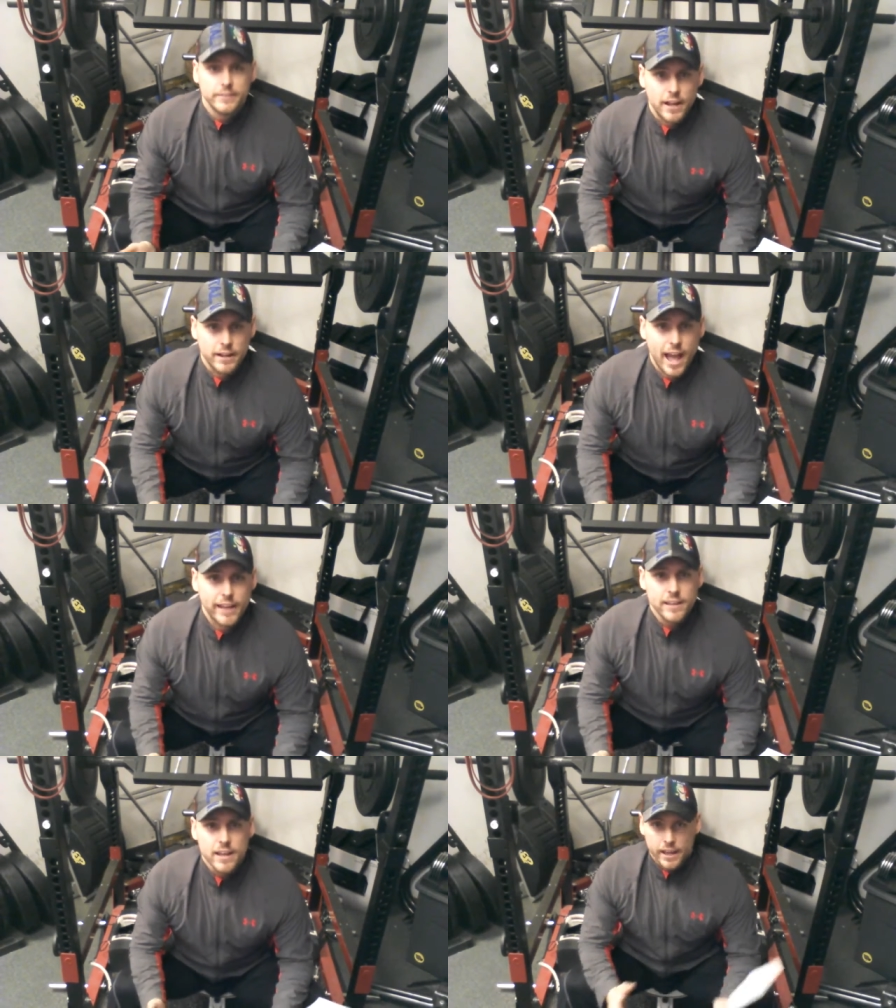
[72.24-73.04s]
Now
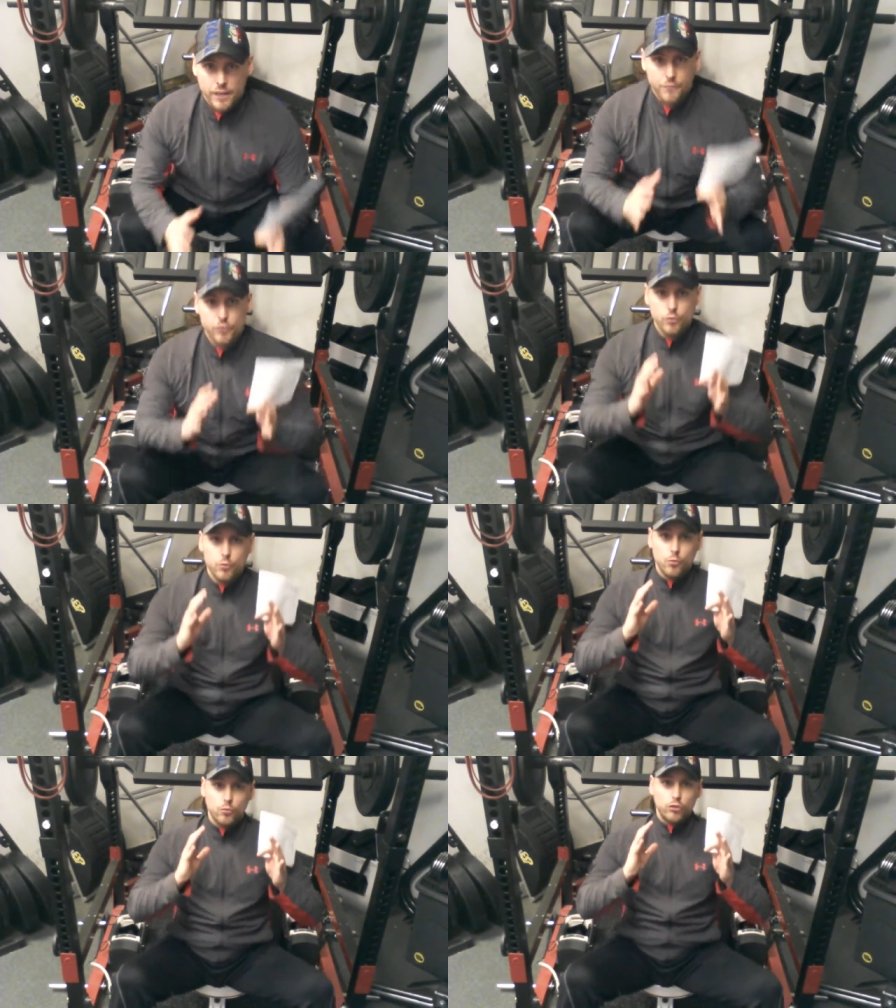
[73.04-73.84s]
guys, if
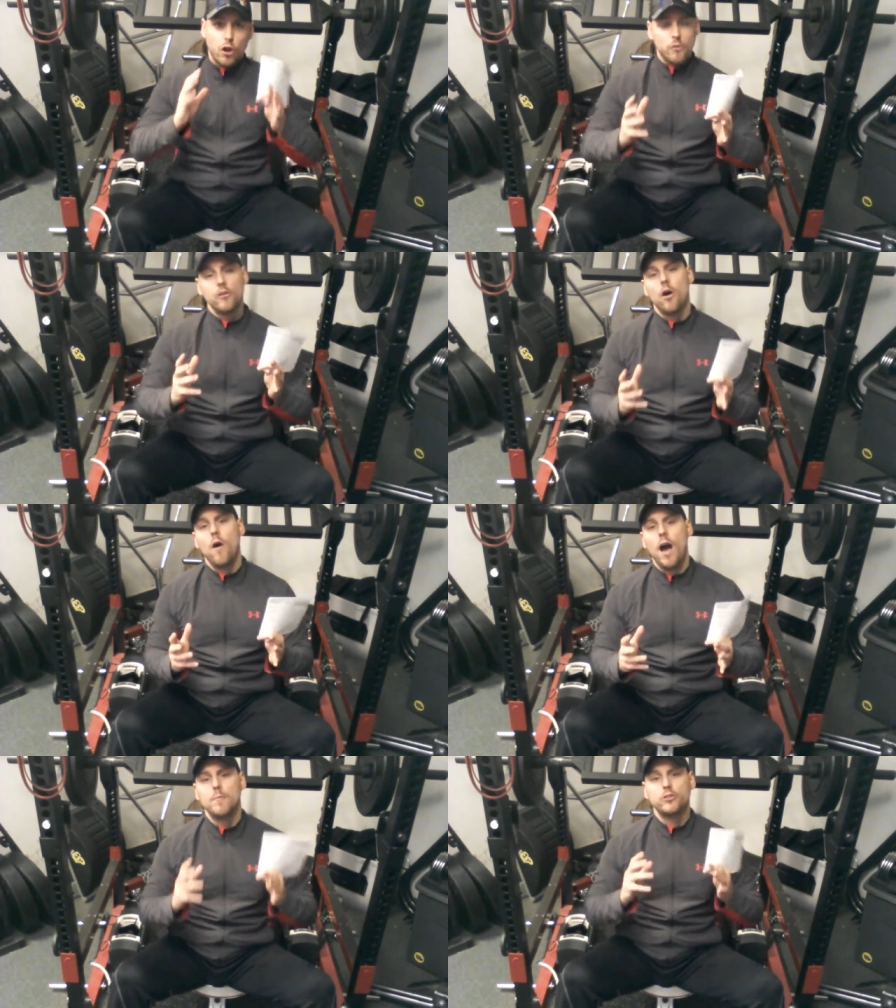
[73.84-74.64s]
you don't know
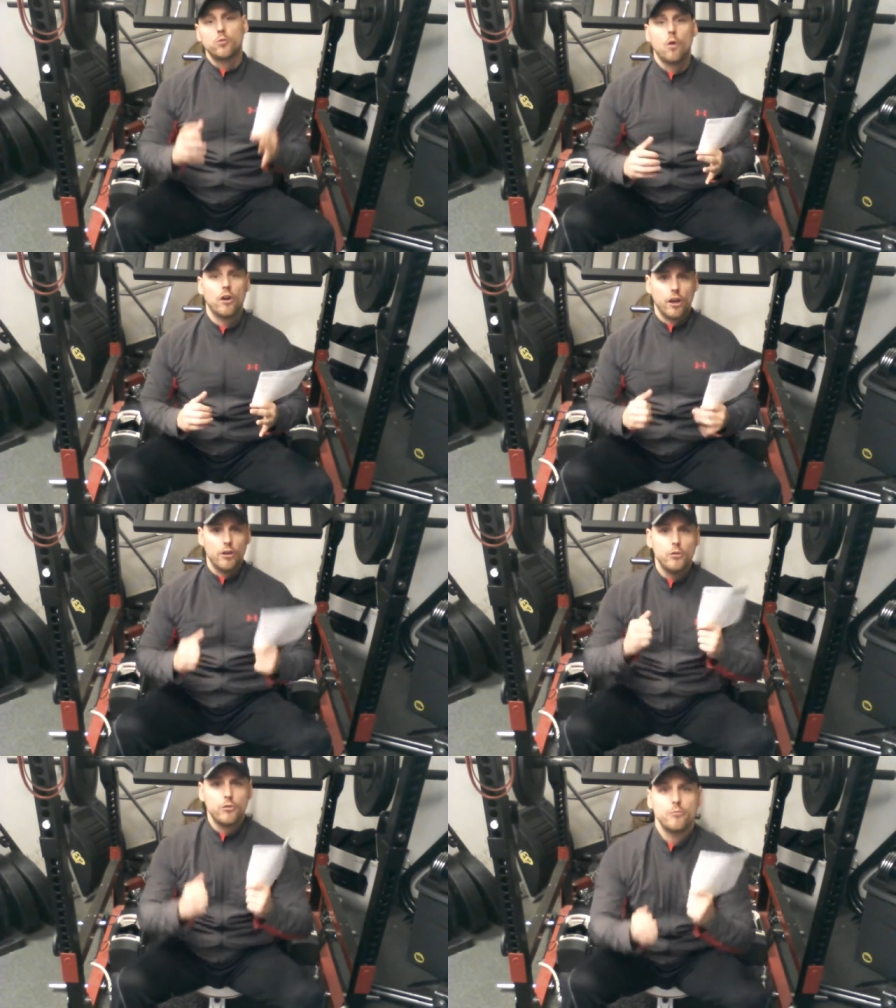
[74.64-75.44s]
how much work a
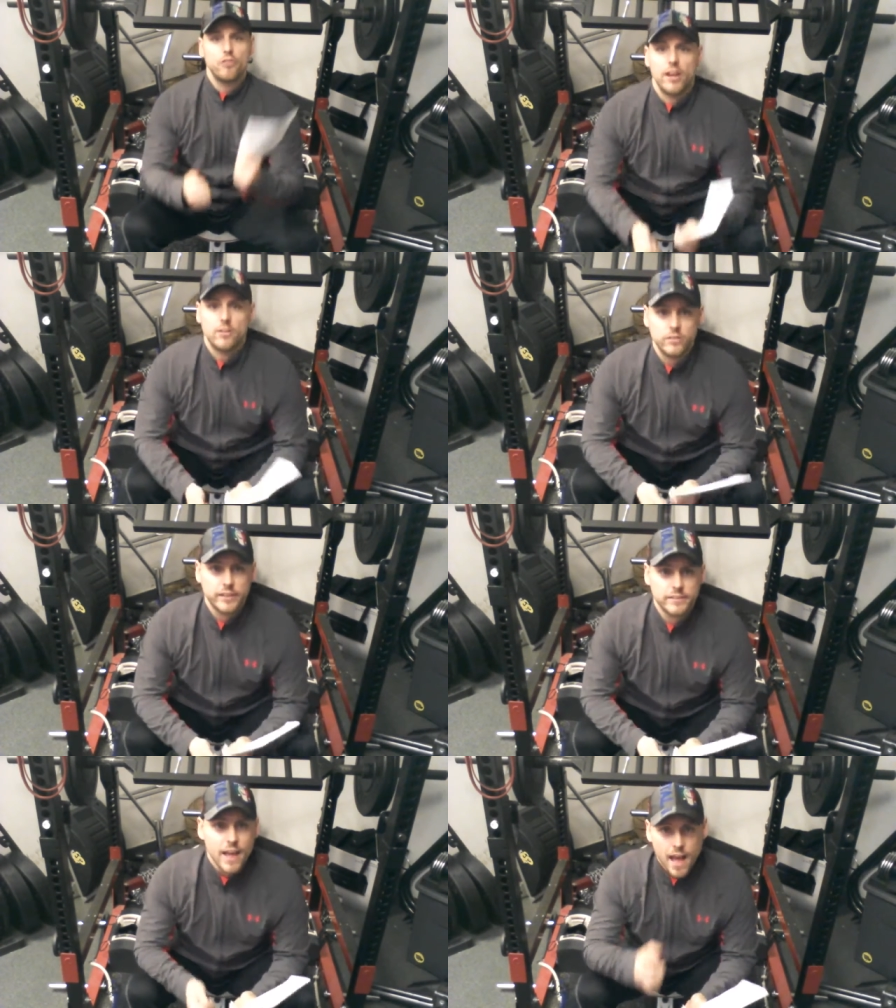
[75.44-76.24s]
YouTube channel
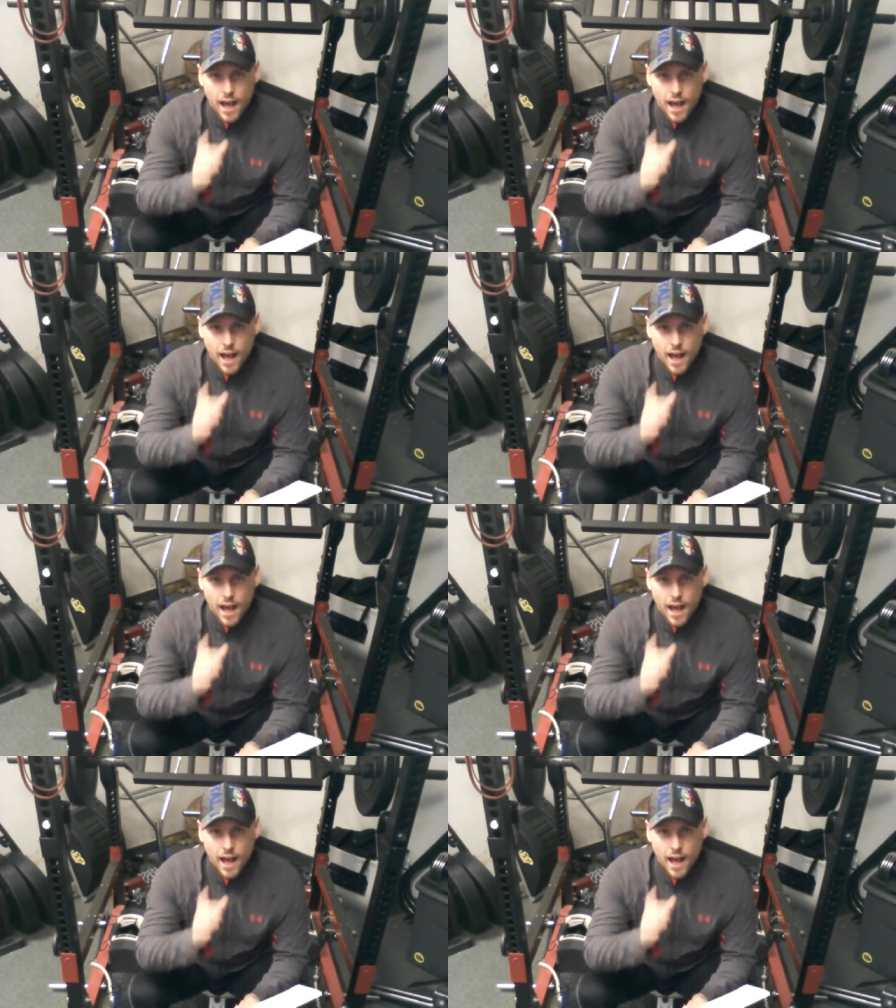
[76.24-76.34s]
is,